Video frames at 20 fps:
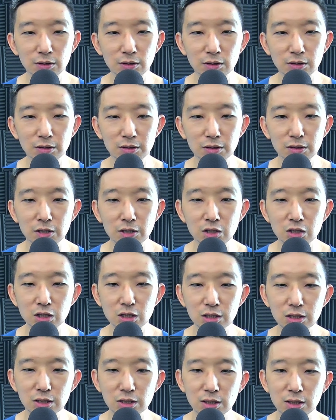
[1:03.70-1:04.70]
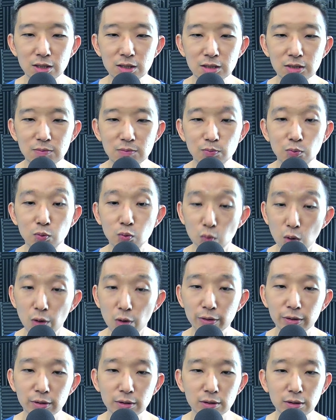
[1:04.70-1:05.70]
DJT has
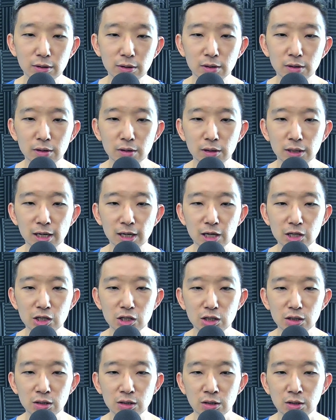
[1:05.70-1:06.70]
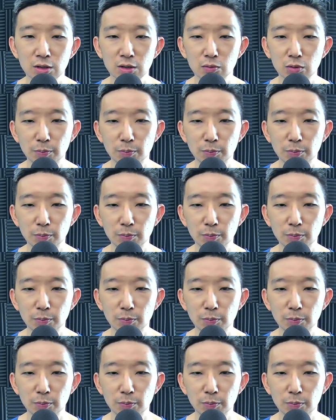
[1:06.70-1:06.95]
won the election,